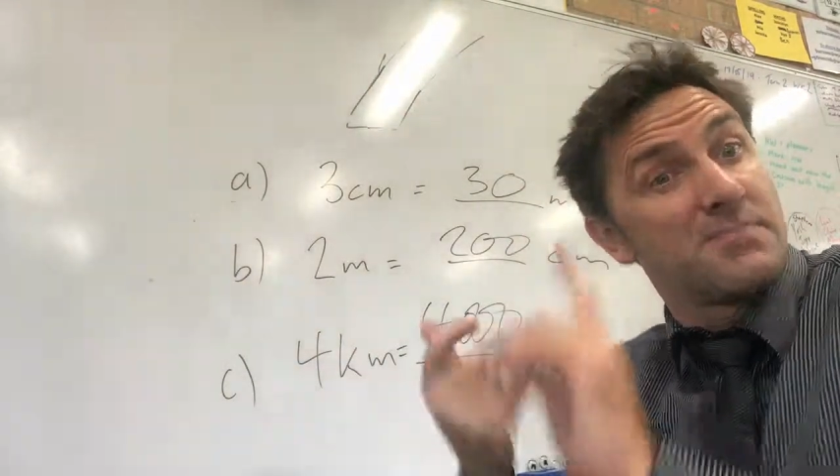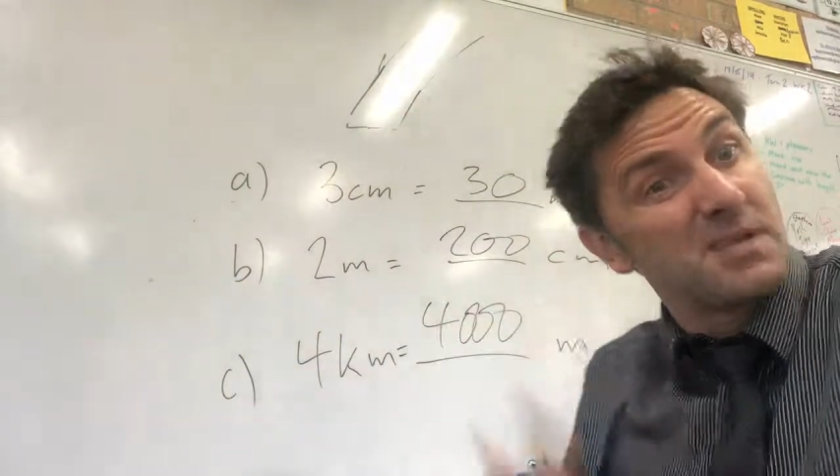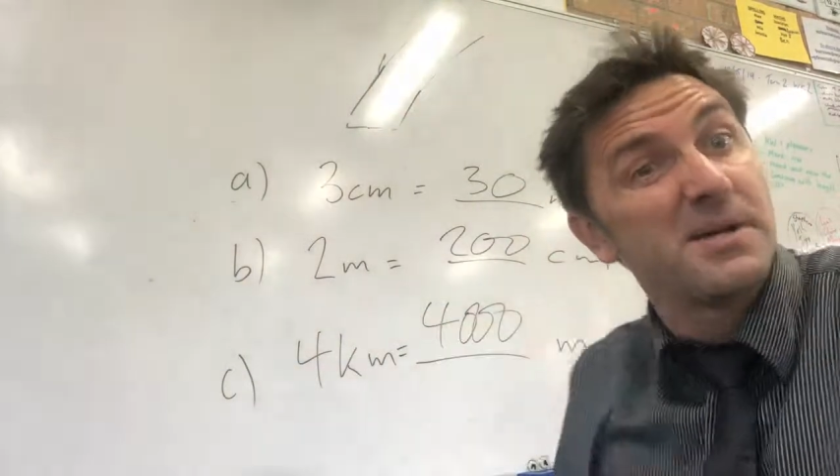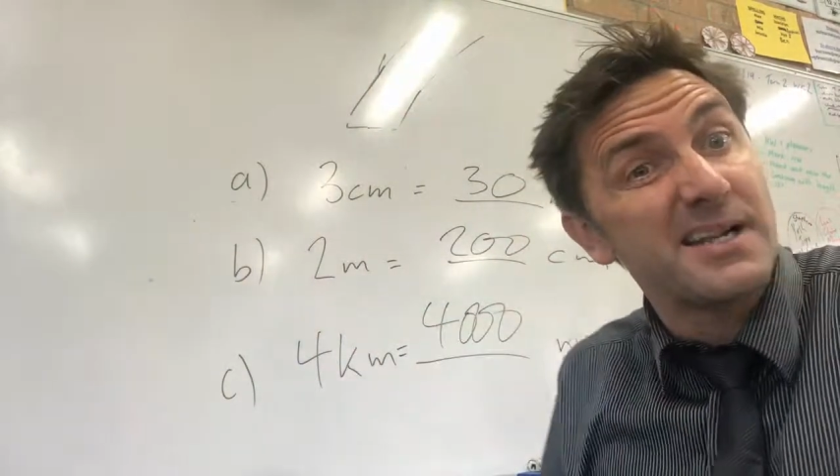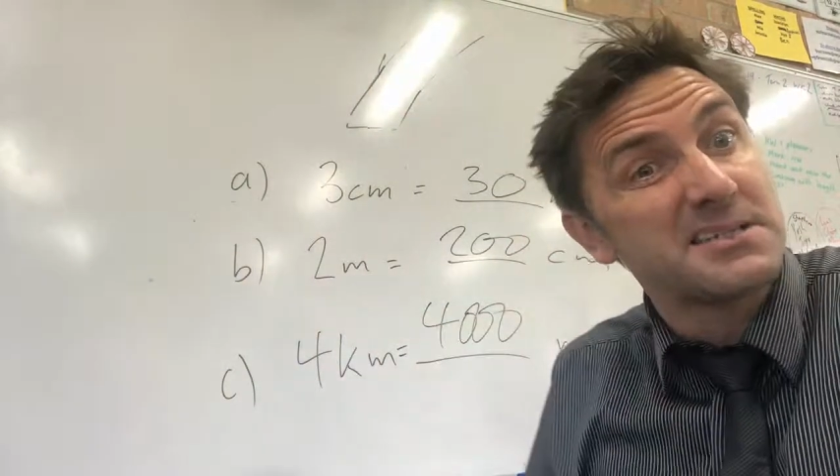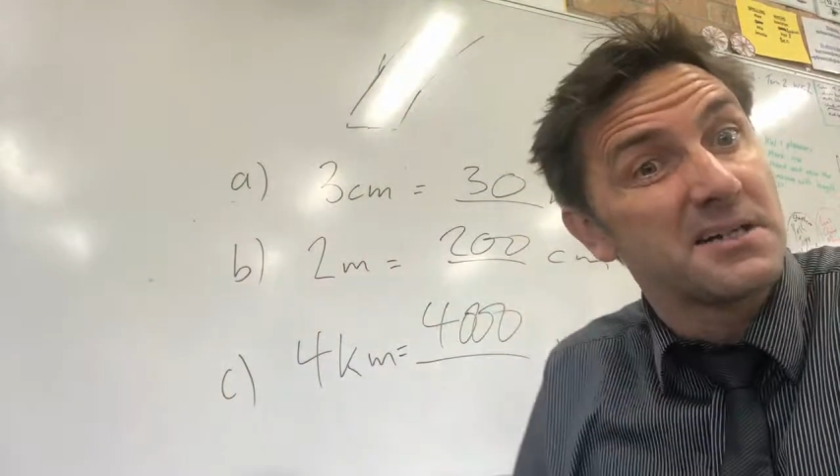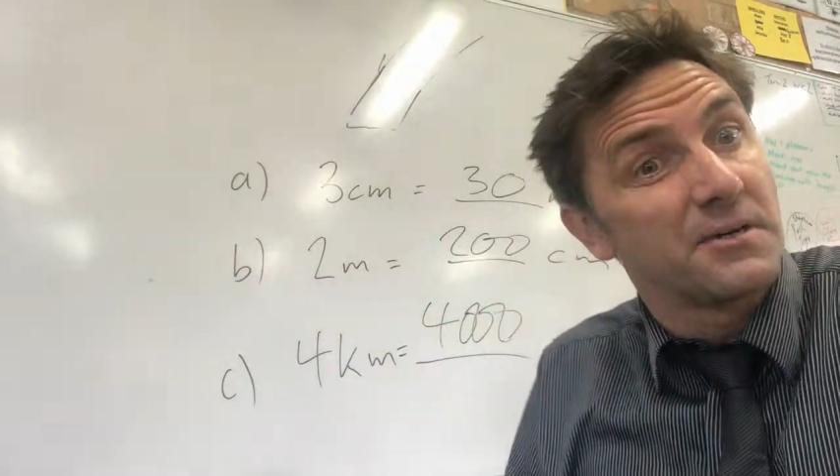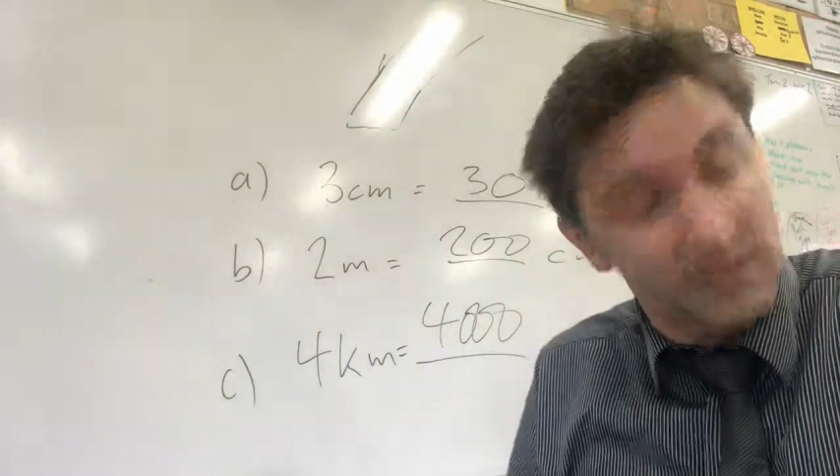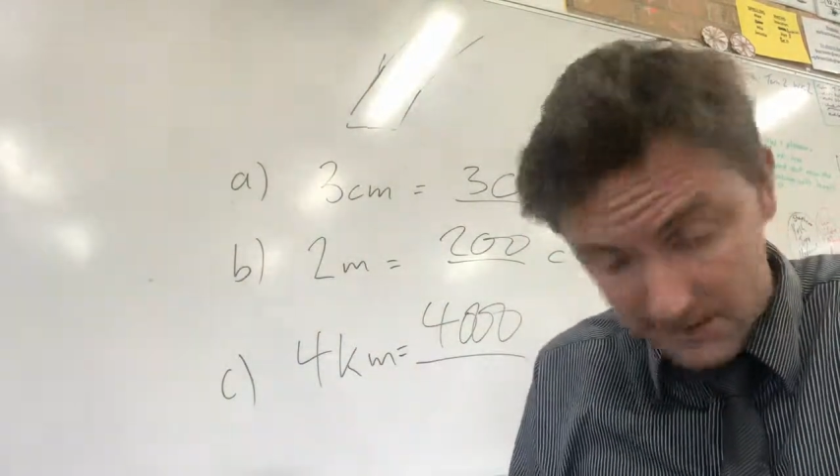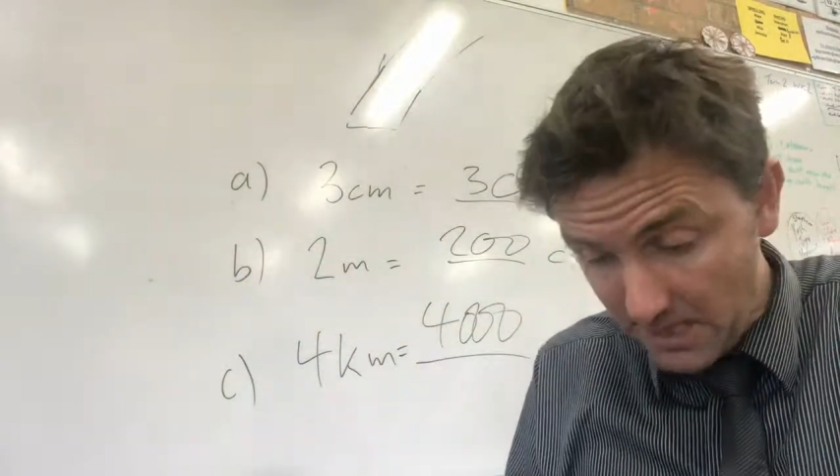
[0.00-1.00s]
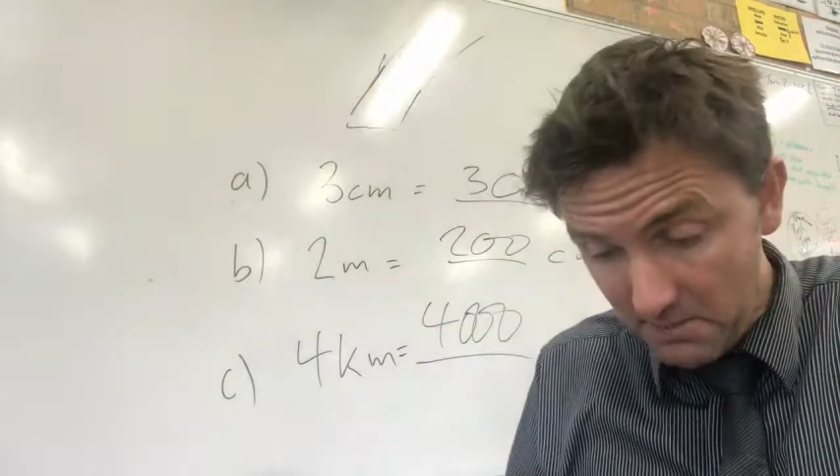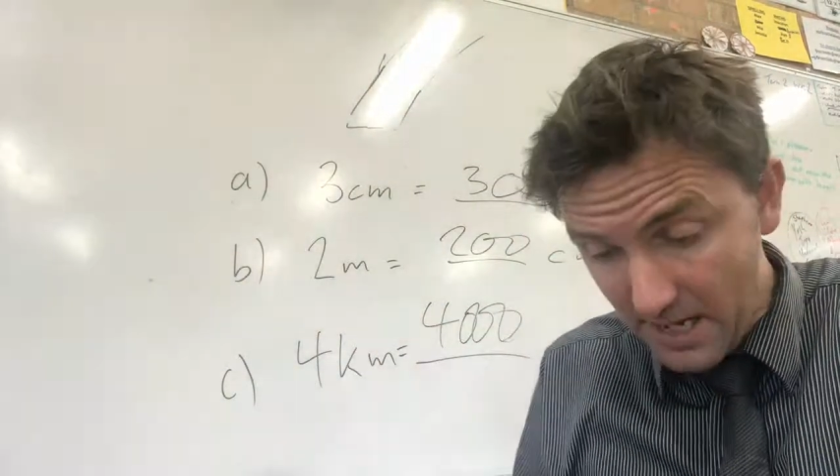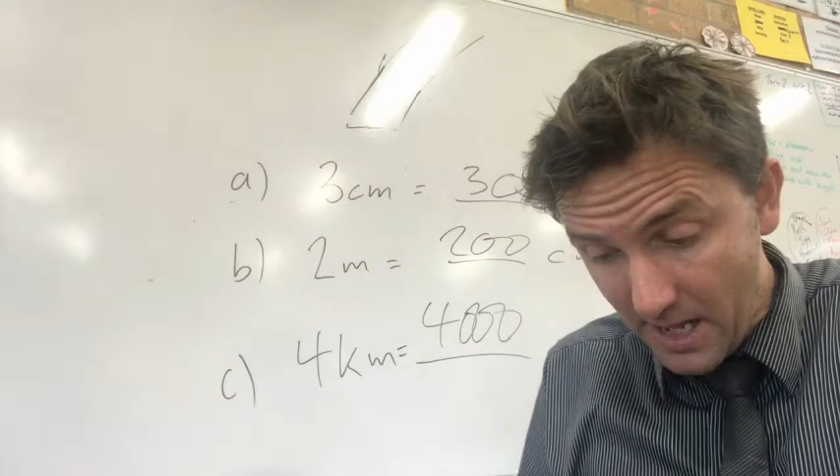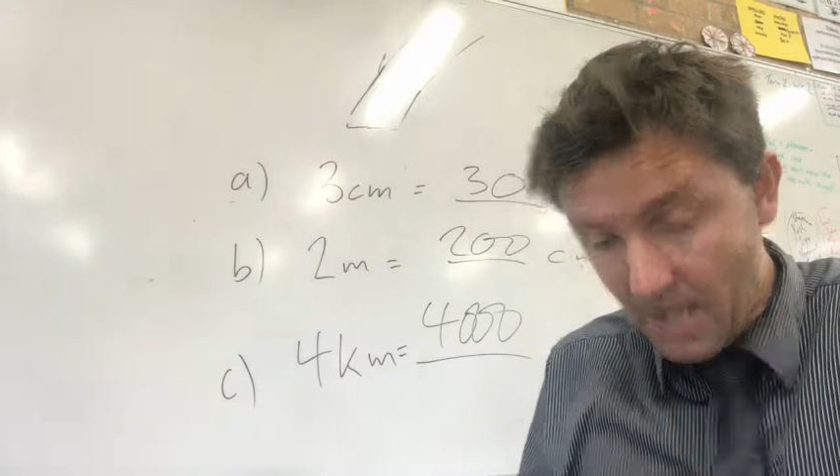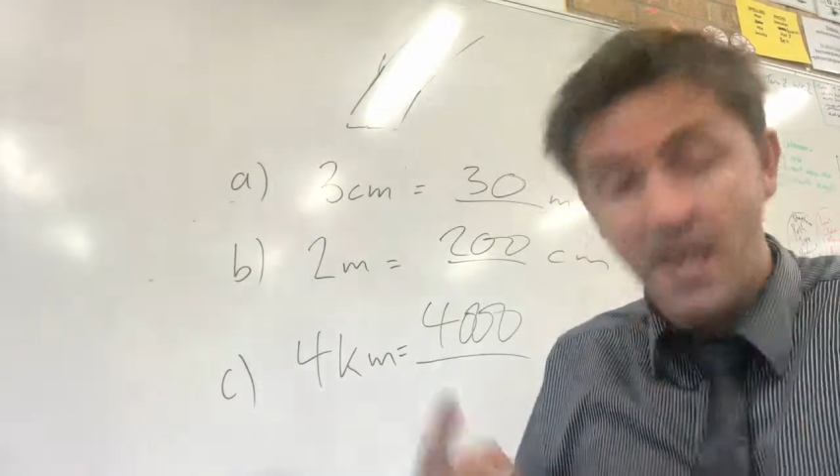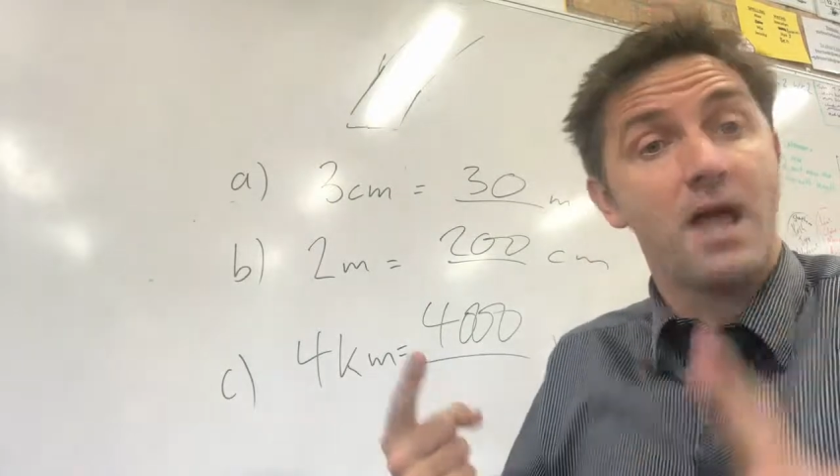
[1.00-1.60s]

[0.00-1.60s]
millimeters are in a centimetre,